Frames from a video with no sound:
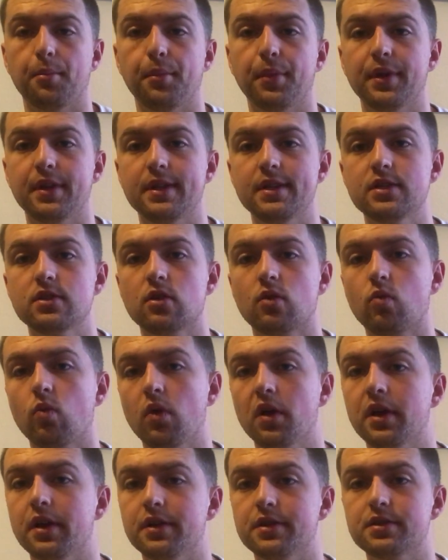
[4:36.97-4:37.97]
But these are
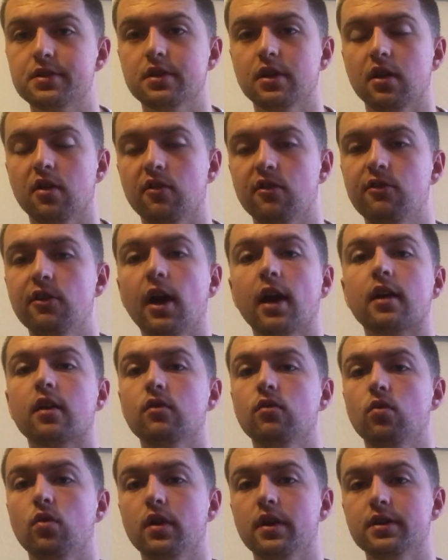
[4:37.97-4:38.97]
ways, and
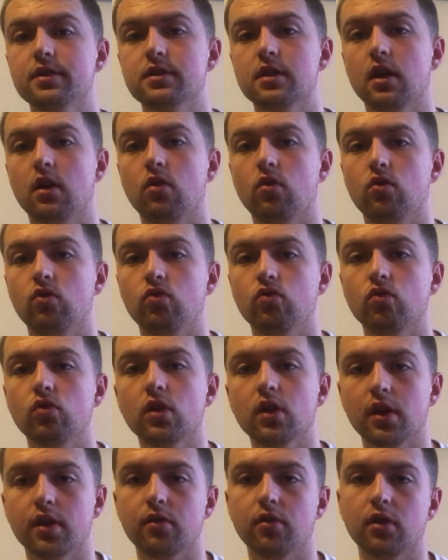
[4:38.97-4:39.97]
effective ways, that will really,